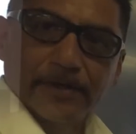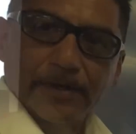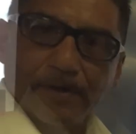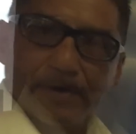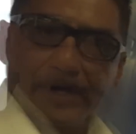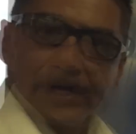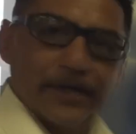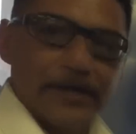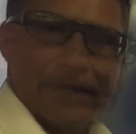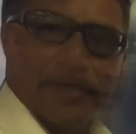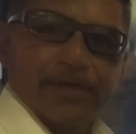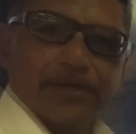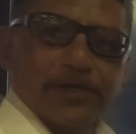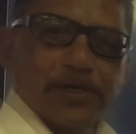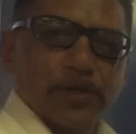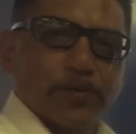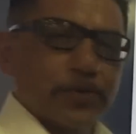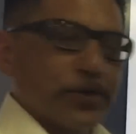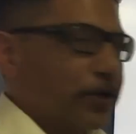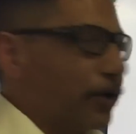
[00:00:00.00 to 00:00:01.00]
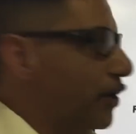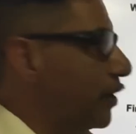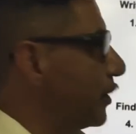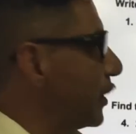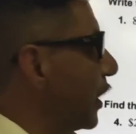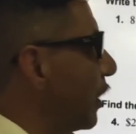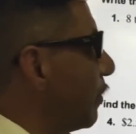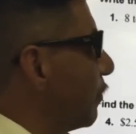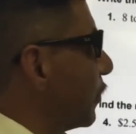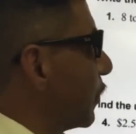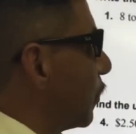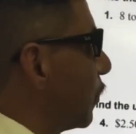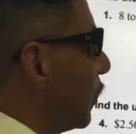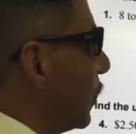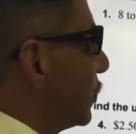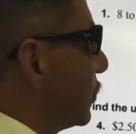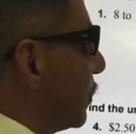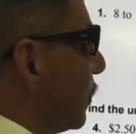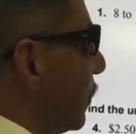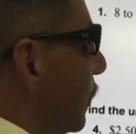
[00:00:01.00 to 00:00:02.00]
All right, and here we are. Now we're going to